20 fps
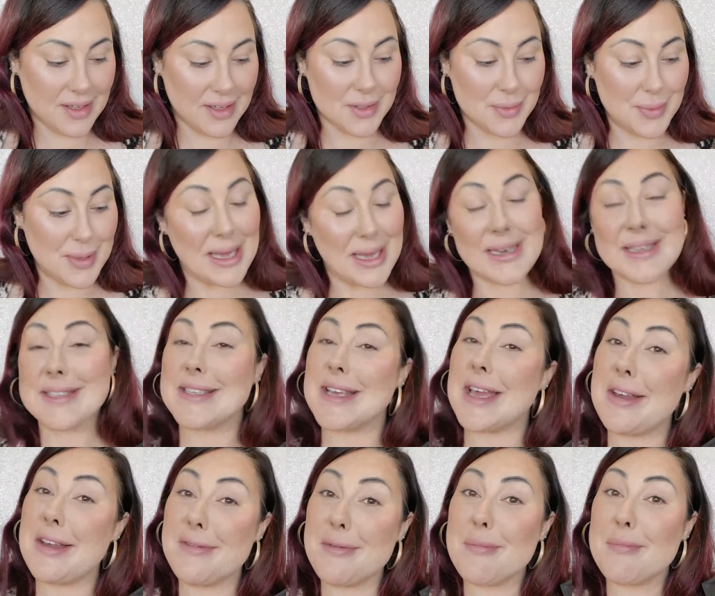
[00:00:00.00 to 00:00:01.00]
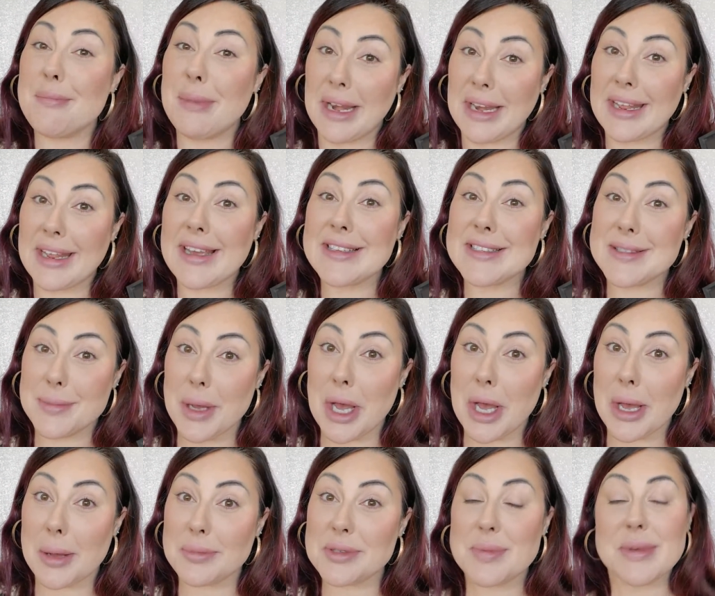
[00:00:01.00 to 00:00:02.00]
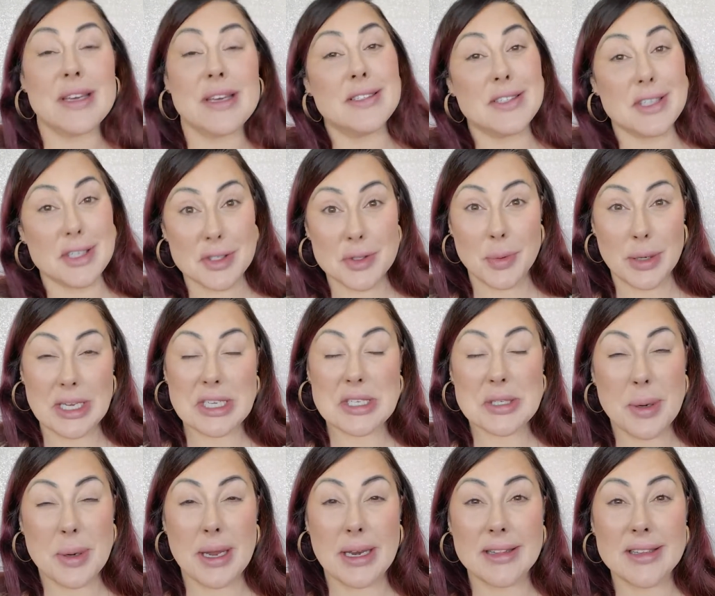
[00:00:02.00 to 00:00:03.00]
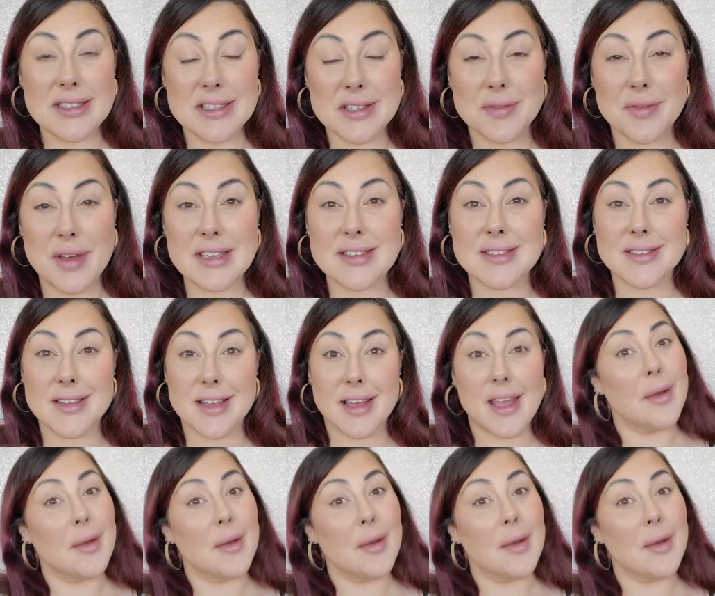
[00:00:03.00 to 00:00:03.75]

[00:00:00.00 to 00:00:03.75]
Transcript: Because we got to save money as moms because it's 2020, let's face it.